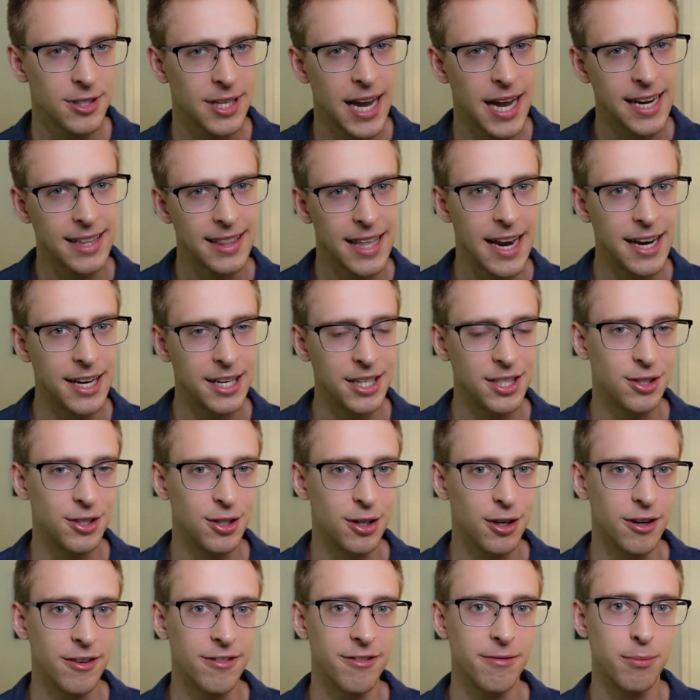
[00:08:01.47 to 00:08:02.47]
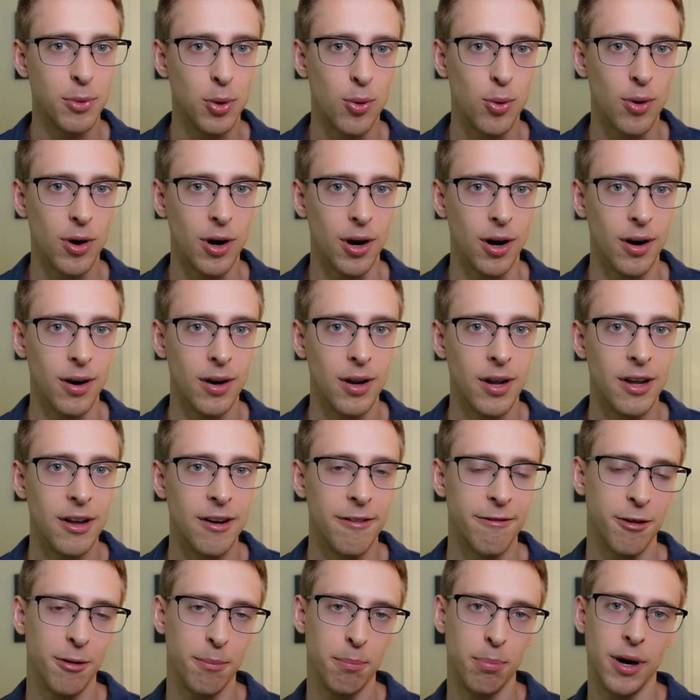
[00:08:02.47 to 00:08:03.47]
like they deserve more
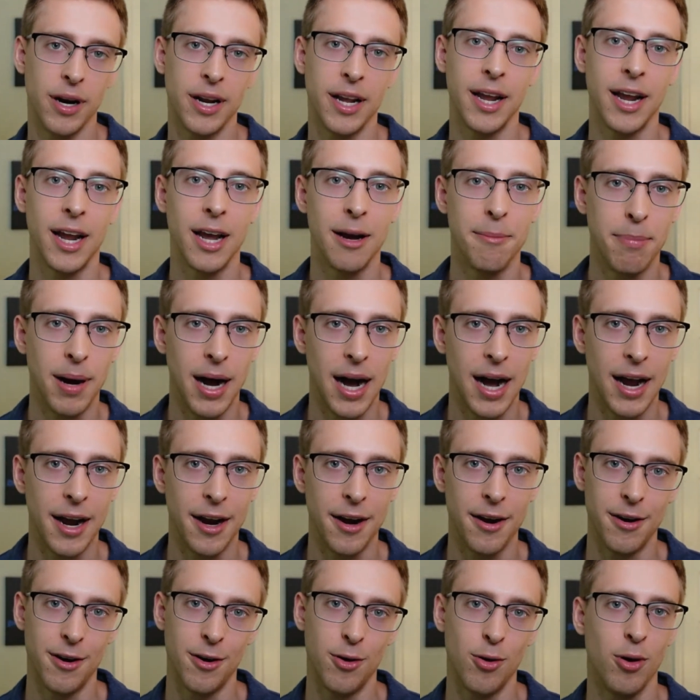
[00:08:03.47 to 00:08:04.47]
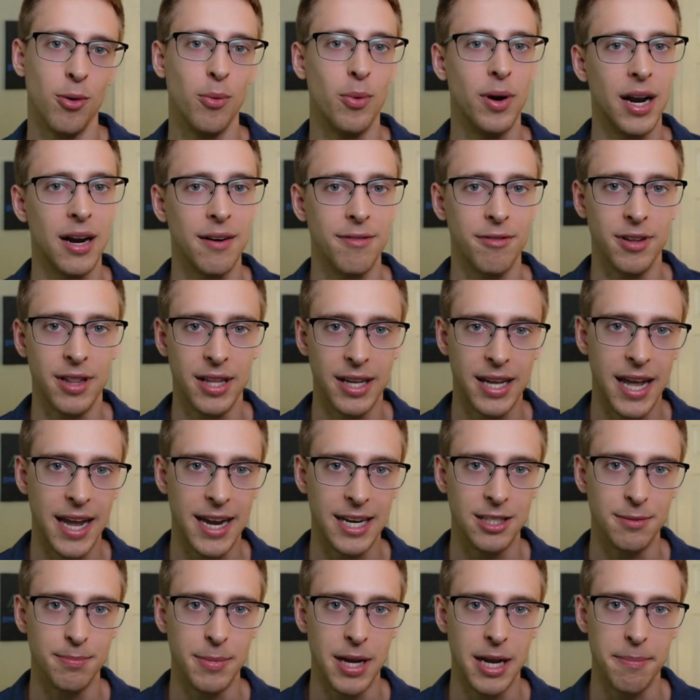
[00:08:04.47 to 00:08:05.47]
for bringing a buyer or whatever the
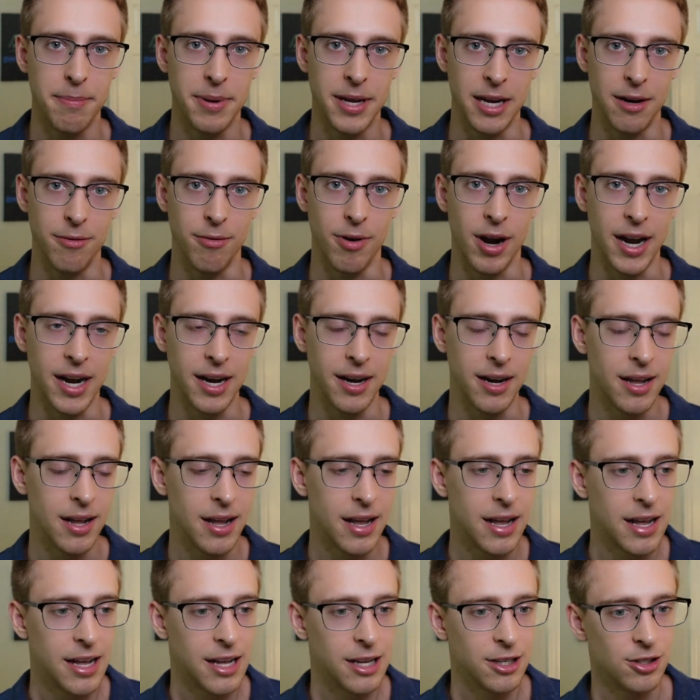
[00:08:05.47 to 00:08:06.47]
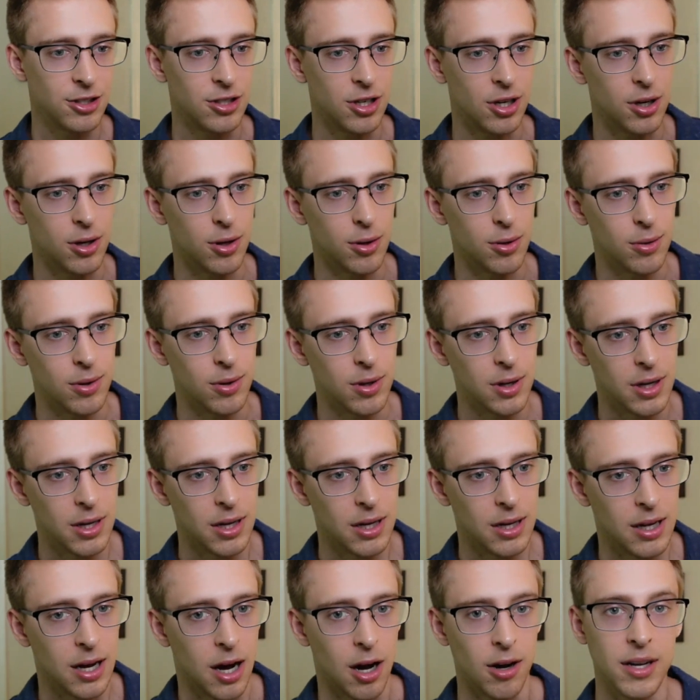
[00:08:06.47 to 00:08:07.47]
case may be, right? So
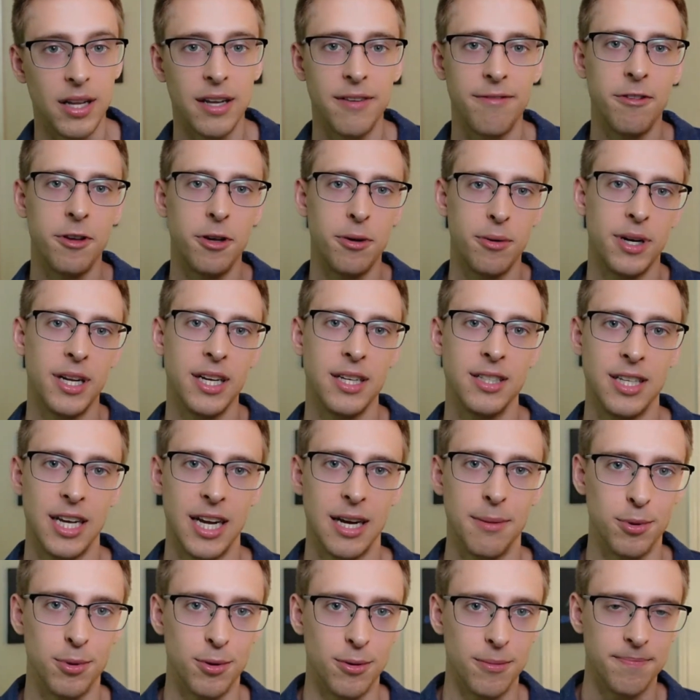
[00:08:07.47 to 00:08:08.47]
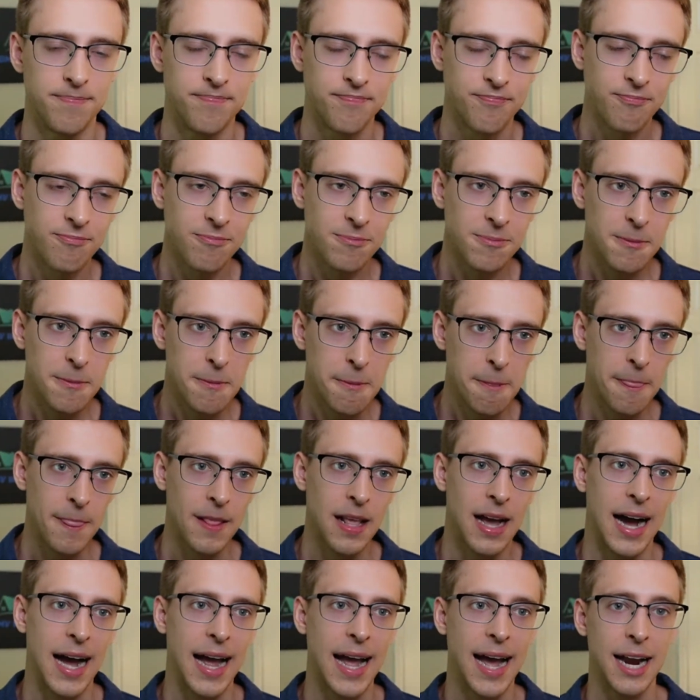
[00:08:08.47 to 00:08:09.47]
I'll give you an example.
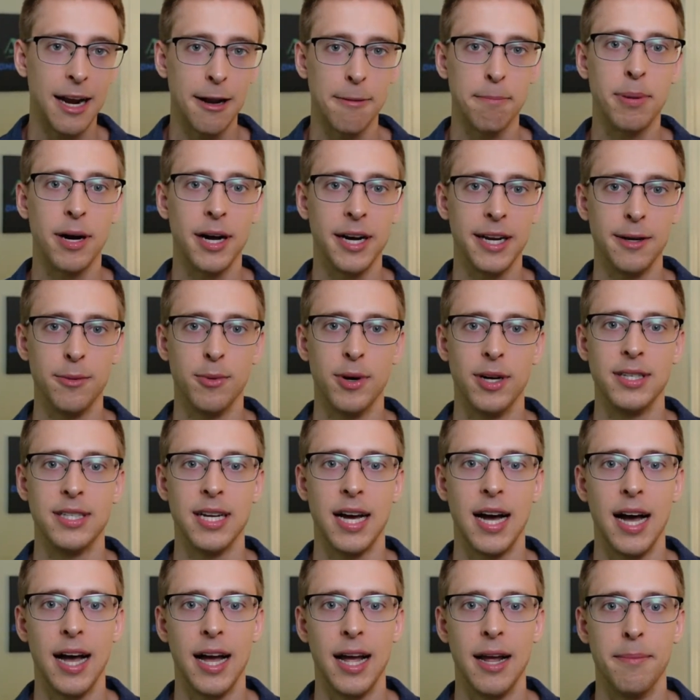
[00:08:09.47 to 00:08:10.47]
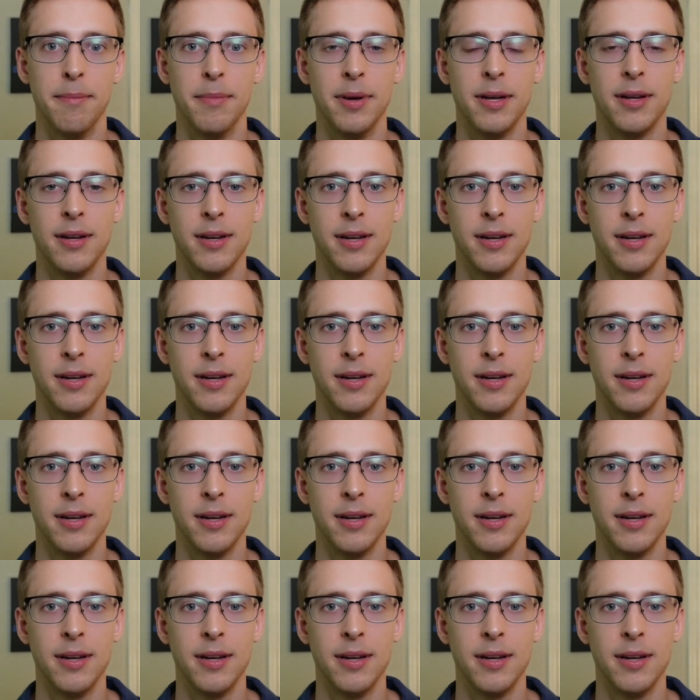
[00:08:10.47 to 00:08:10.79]
I had a buddy one time